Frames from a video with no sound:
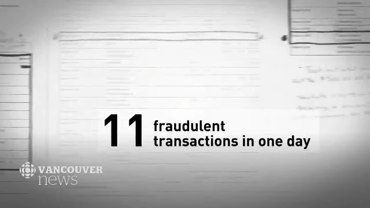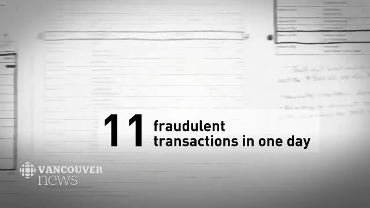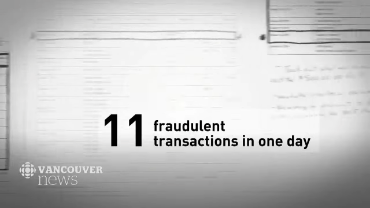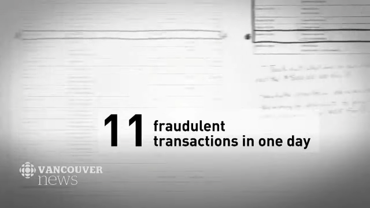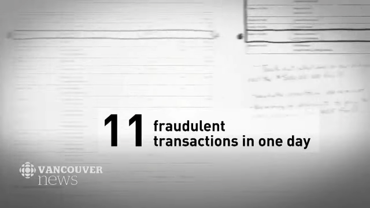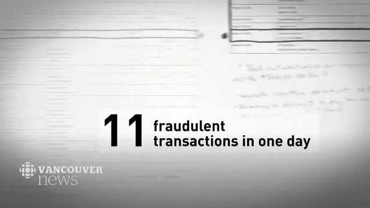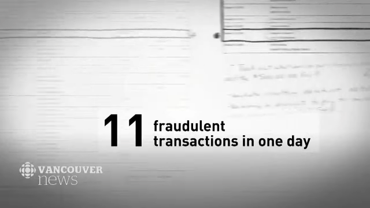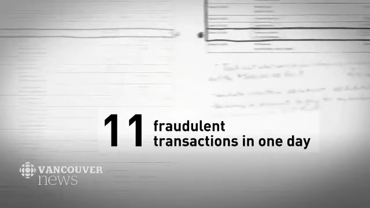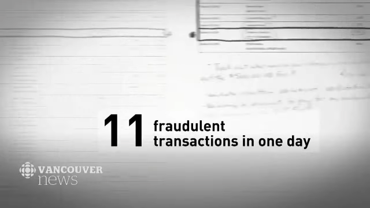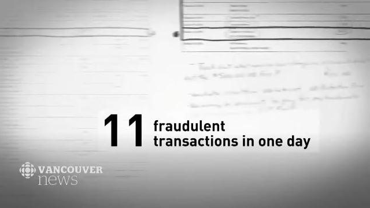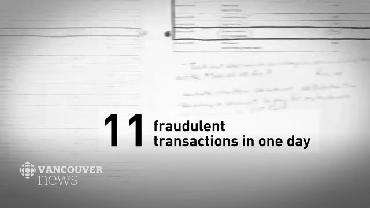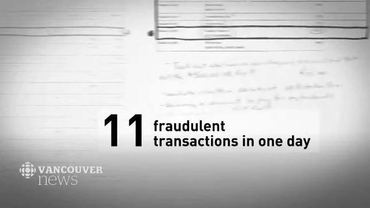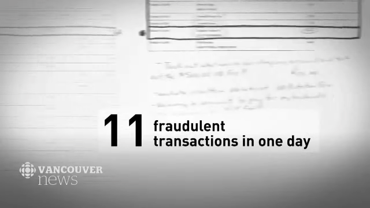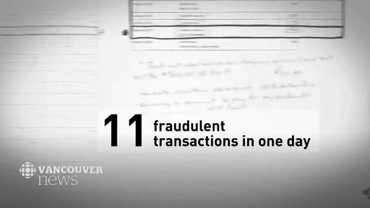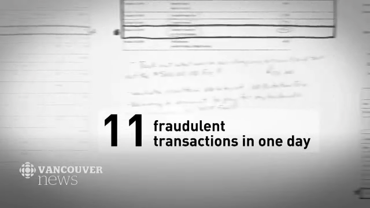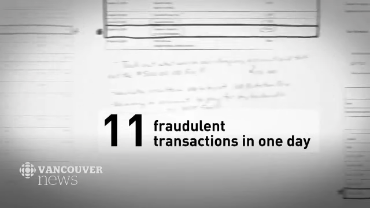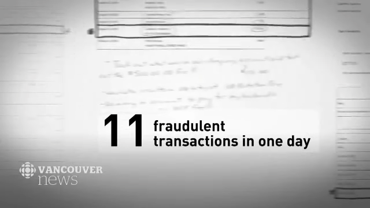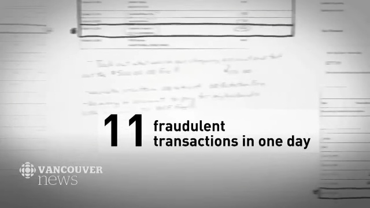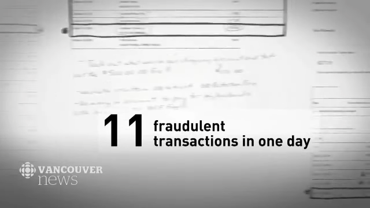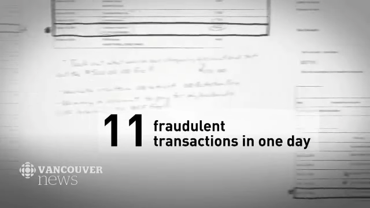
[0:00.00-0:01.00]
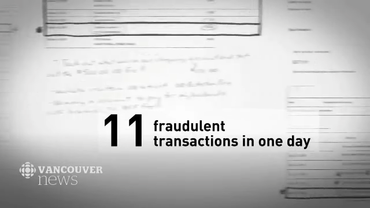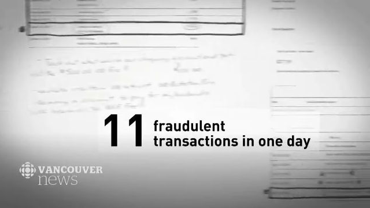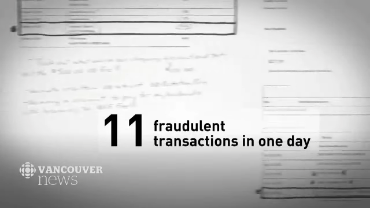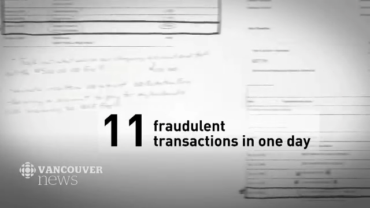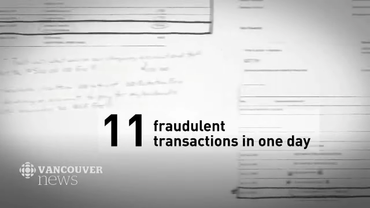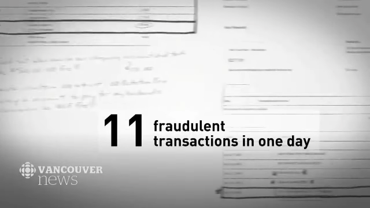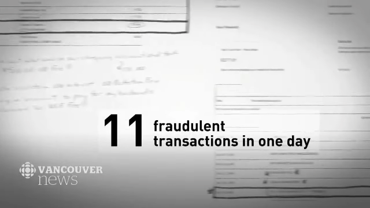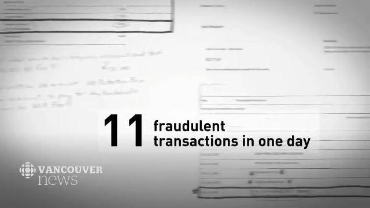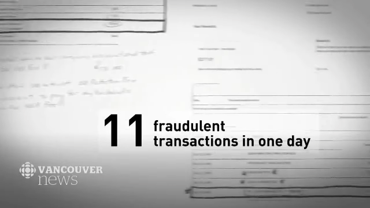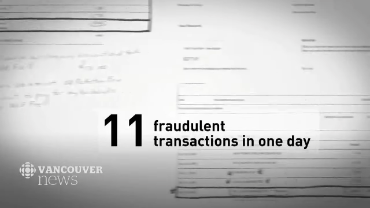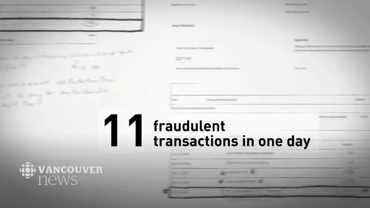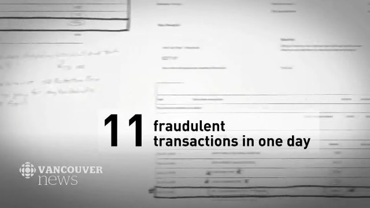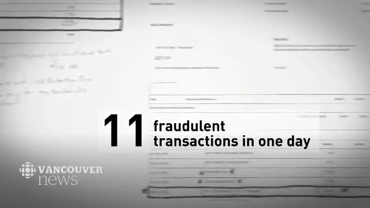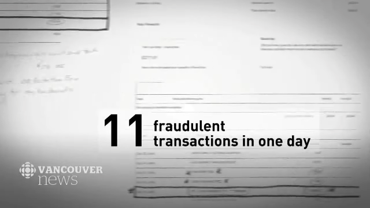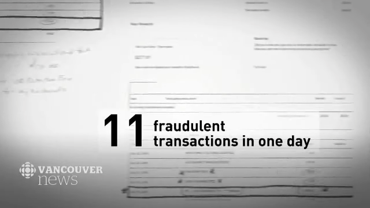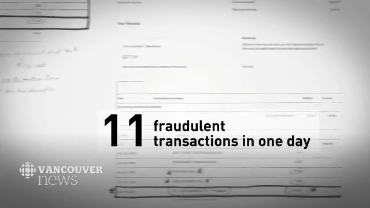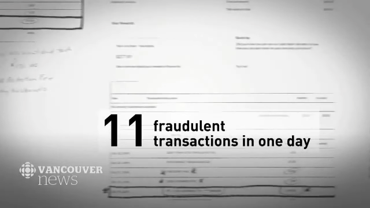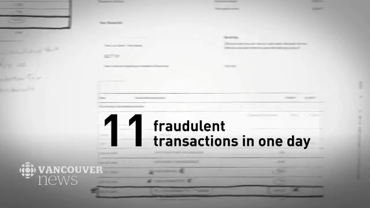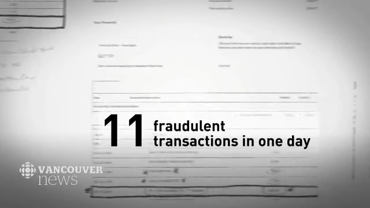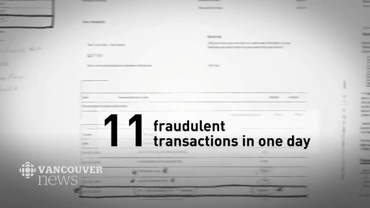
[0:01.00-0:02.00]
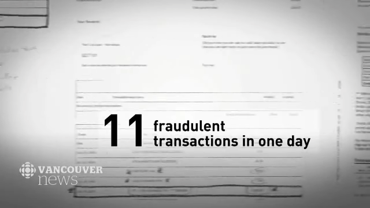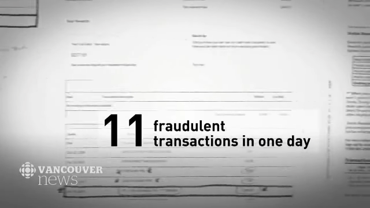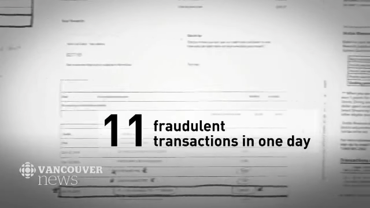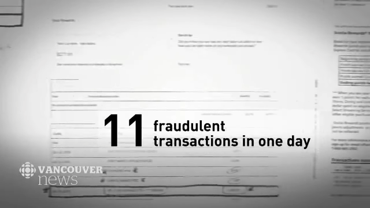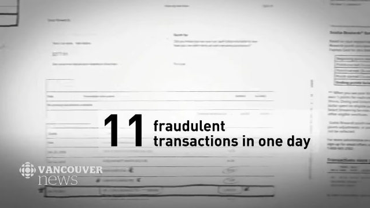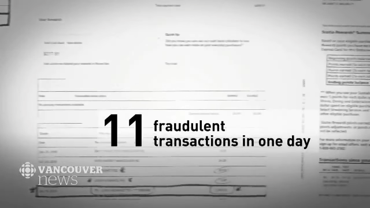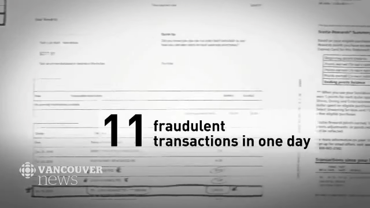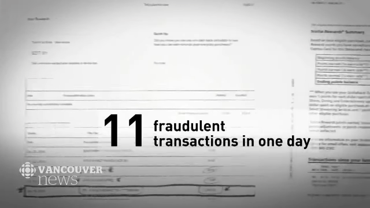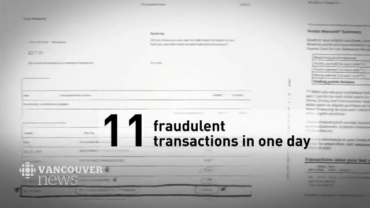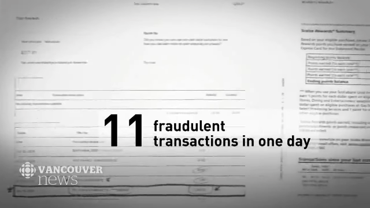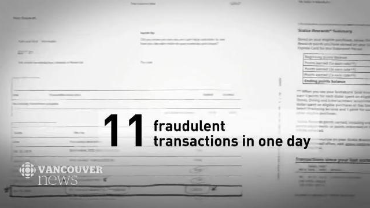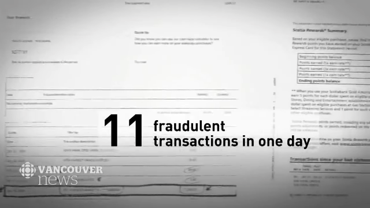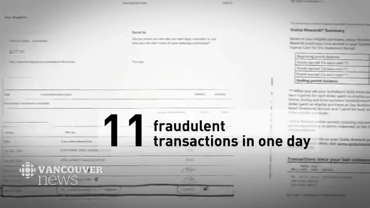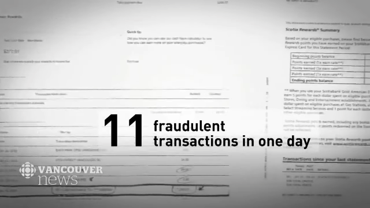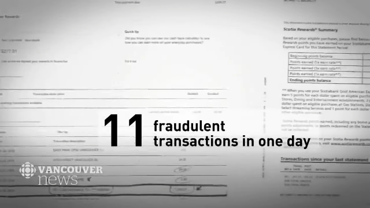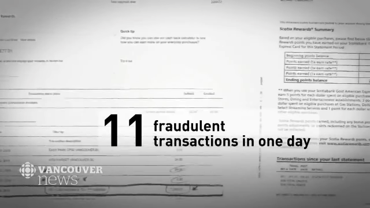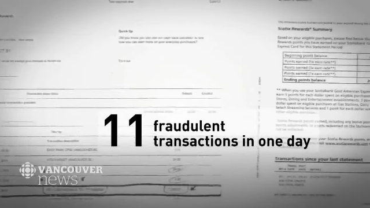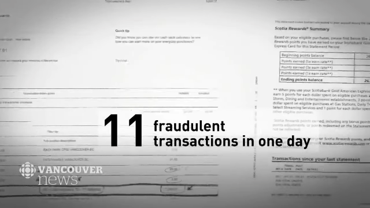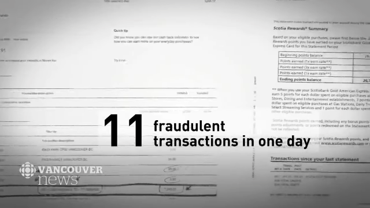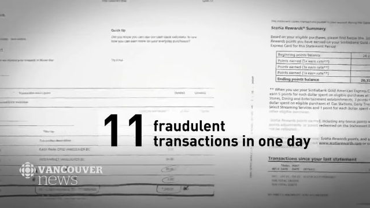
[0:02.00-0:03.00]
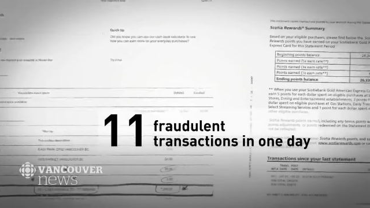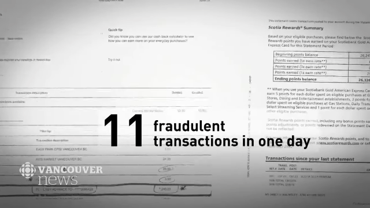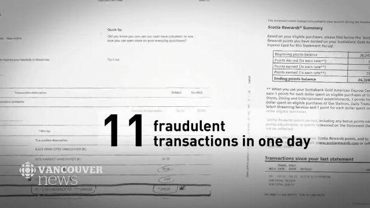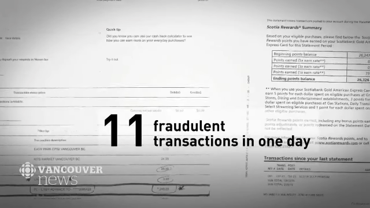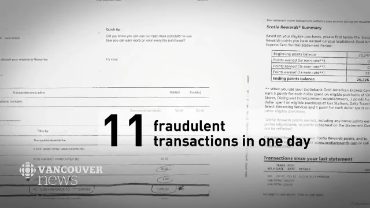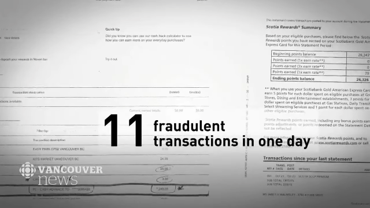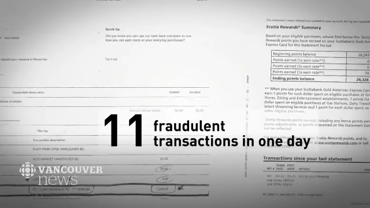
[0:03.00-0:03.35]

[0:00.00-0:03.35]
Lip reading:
(no speaker visible)